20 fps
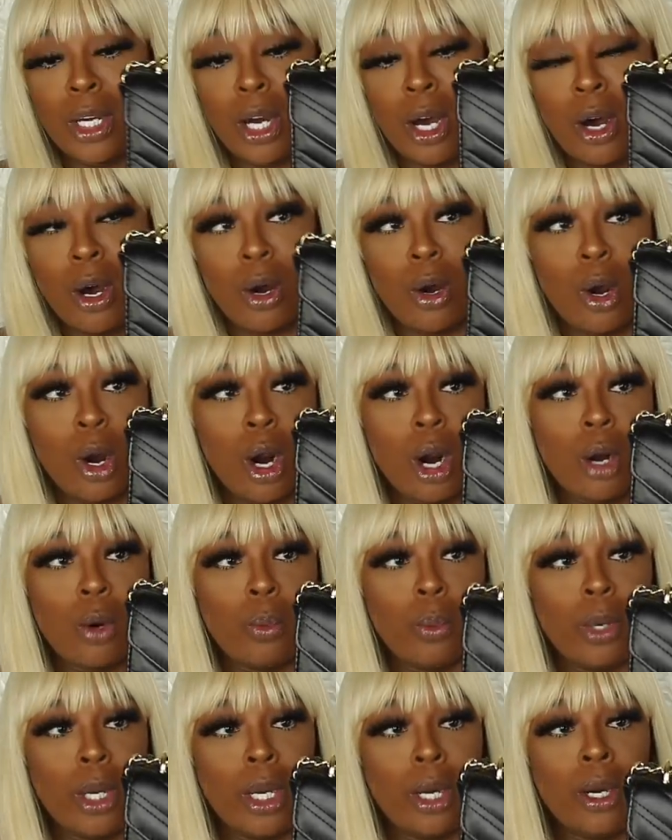gold
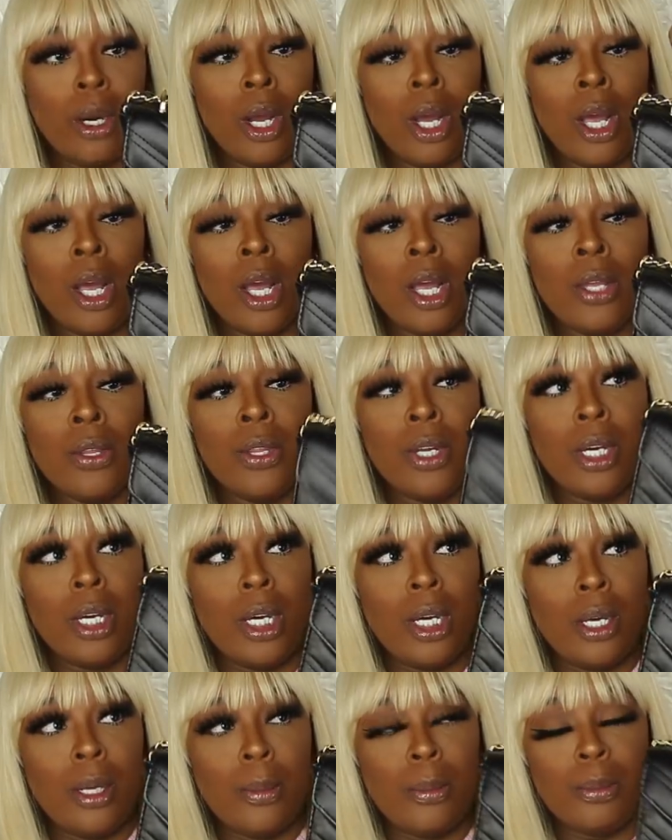hardware
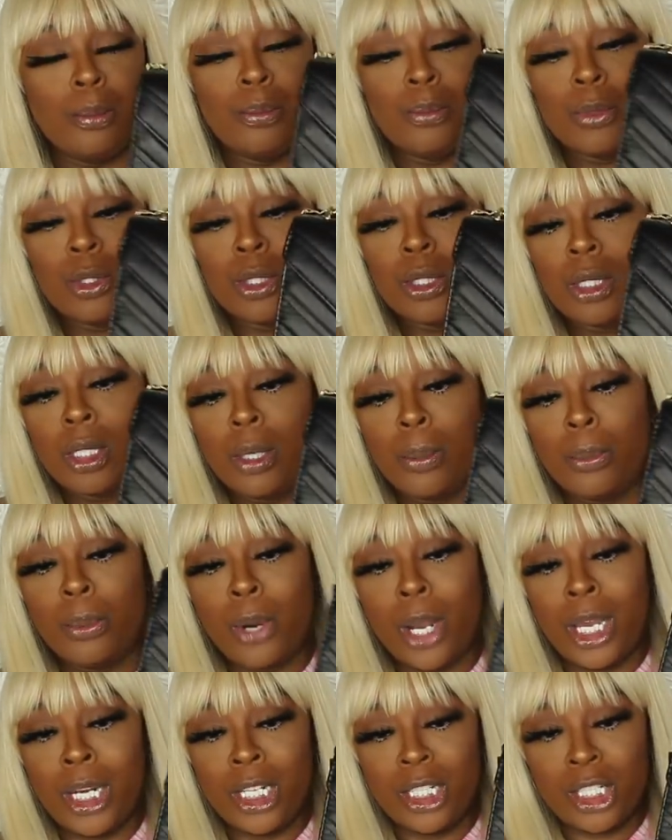the um the
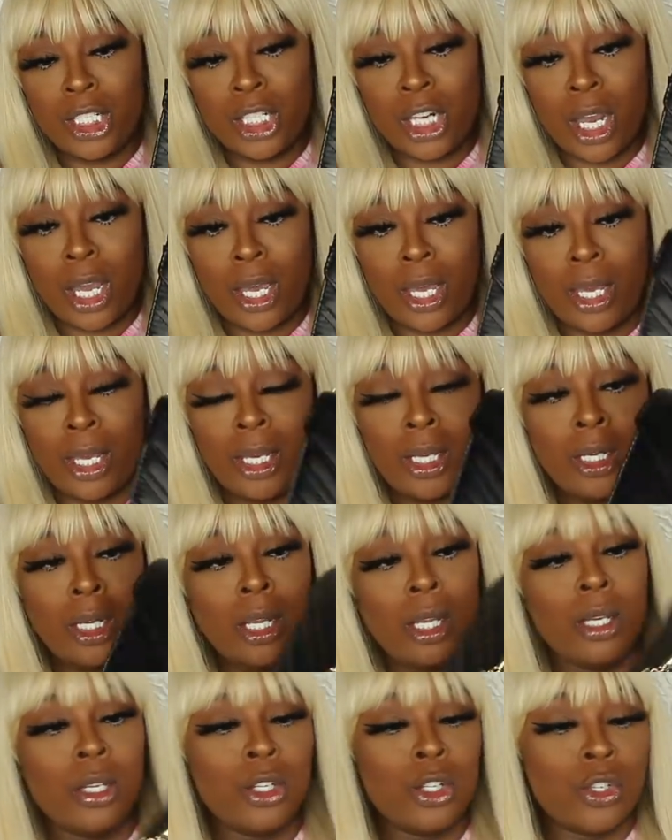braided chain
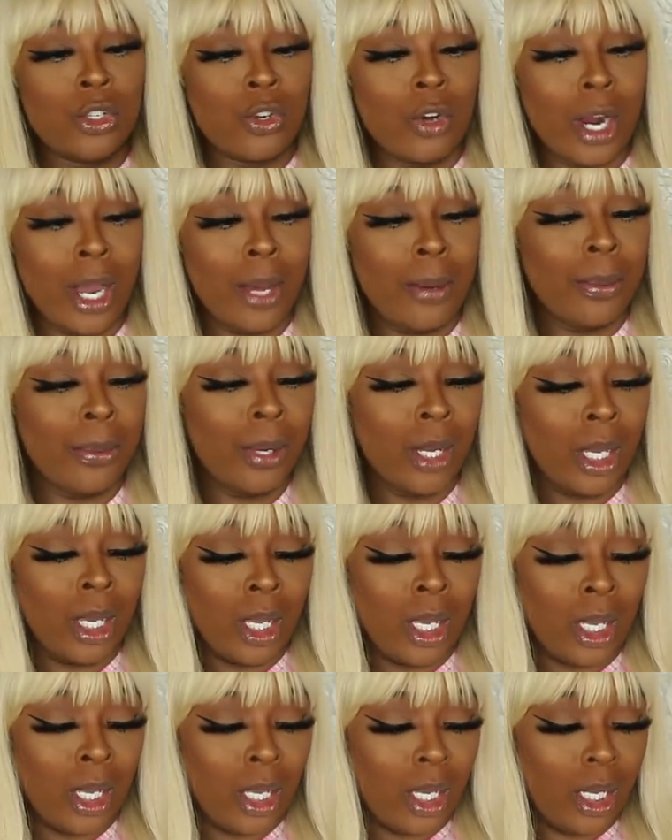strap
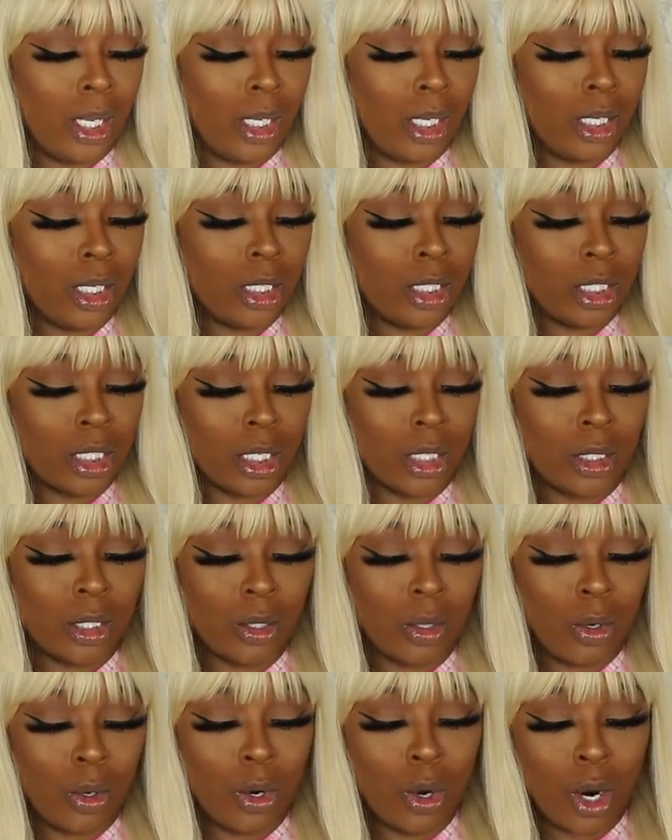it is
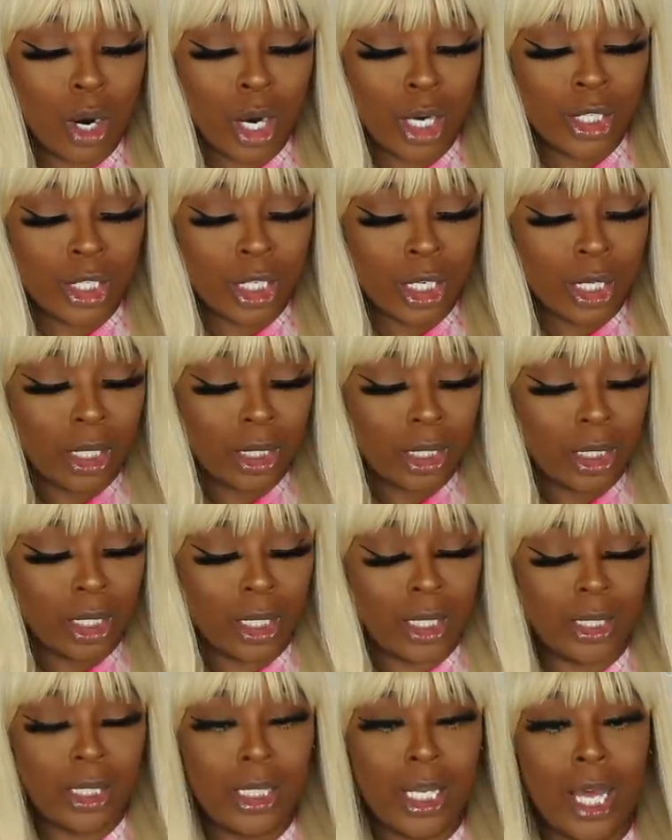just gorgeous
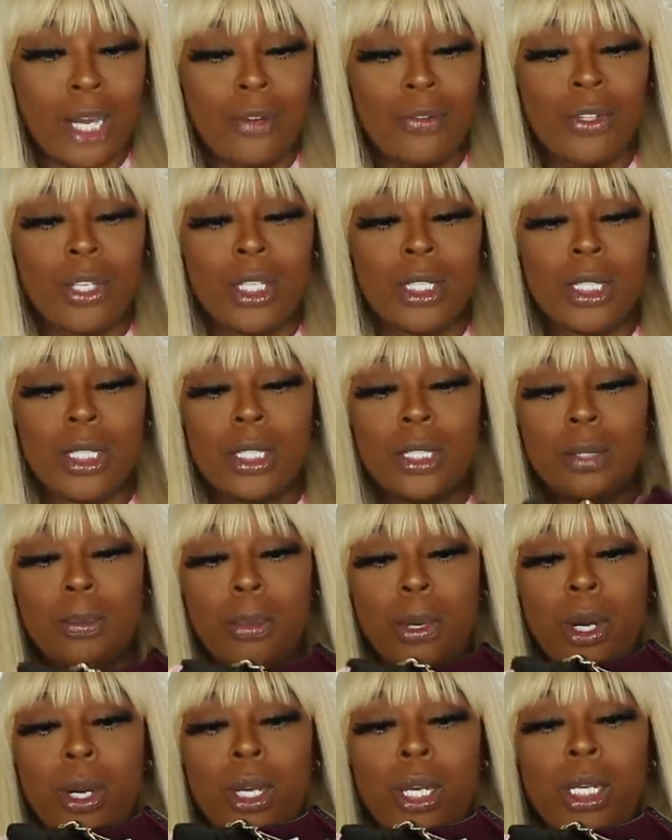the inside of this is
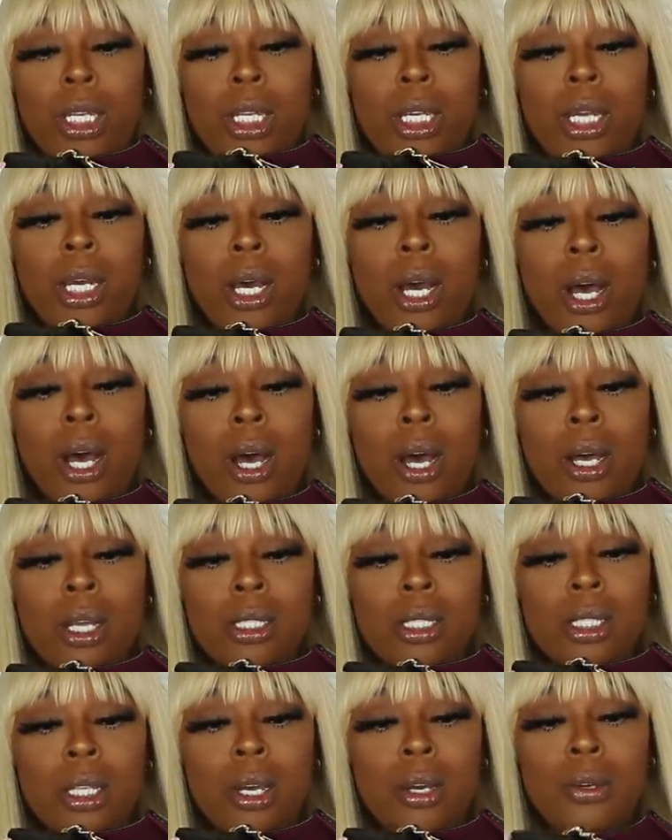burgundy
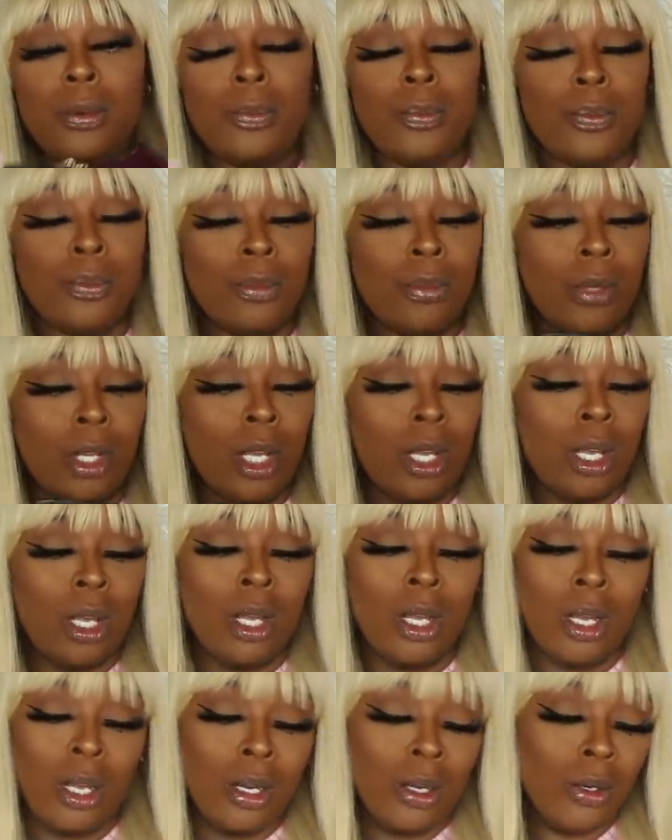also
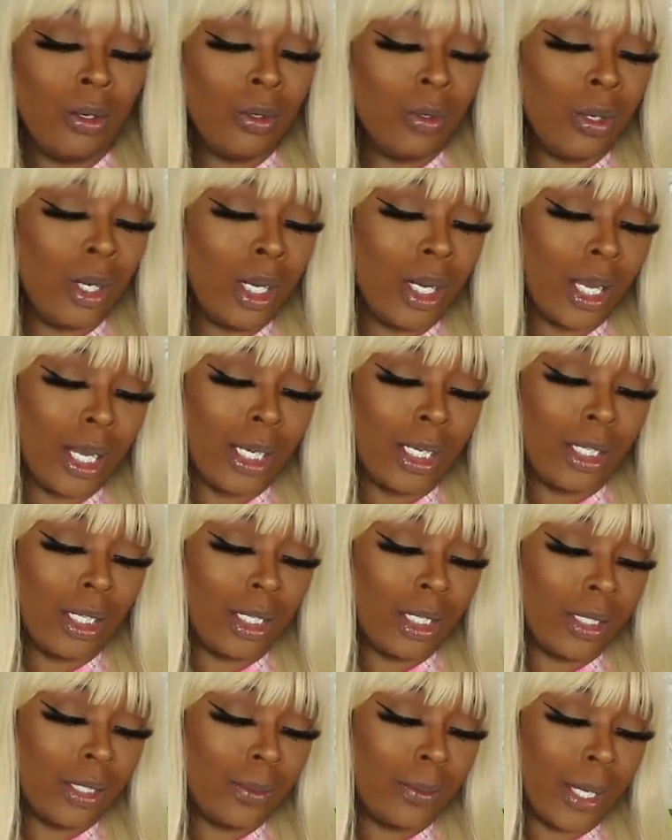Oh, I
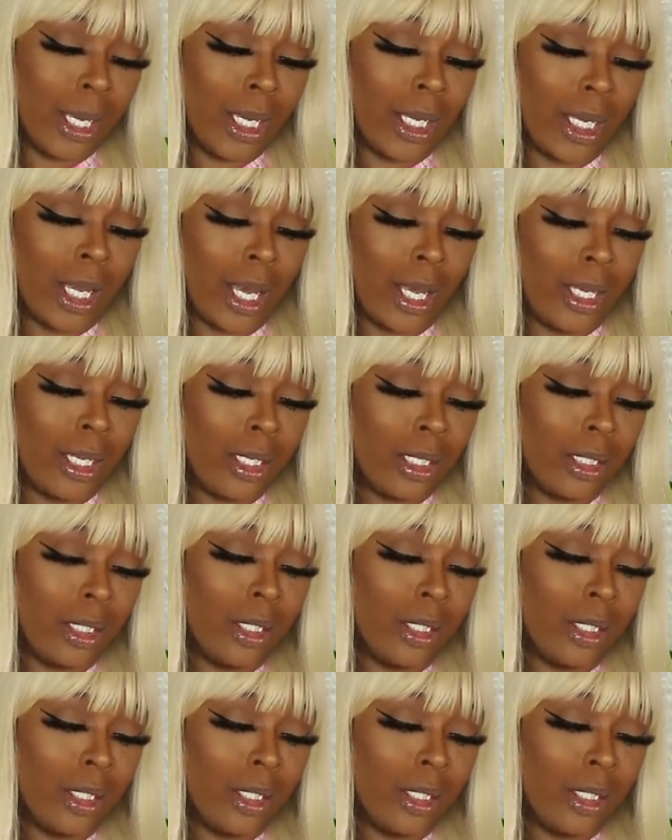love this bag, y'all. It is